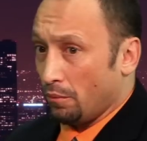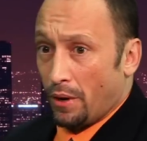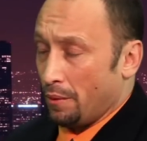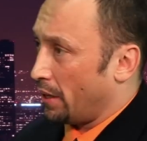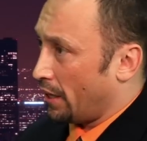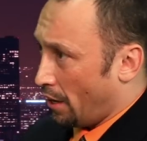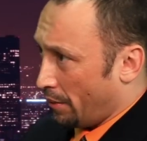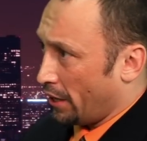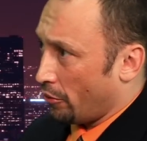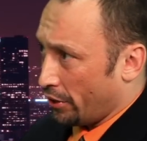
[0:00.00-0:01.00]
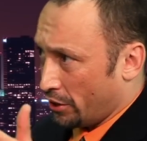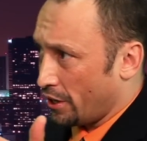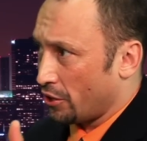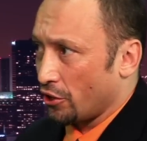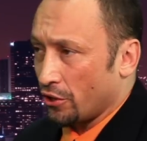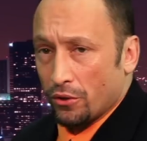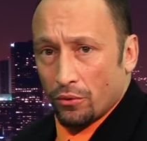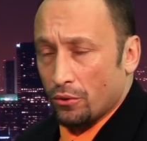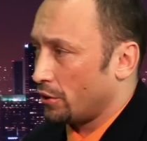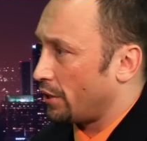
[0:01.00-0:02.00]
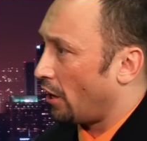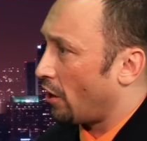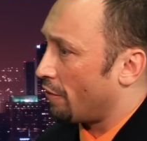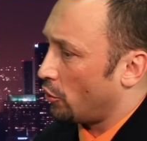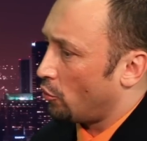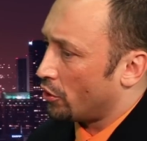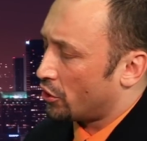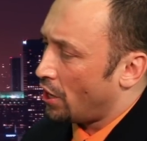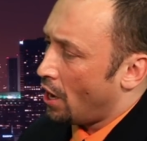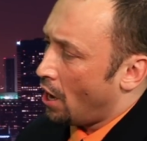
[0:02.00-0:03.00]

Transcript: might be coming out, etc., to tell our viewers.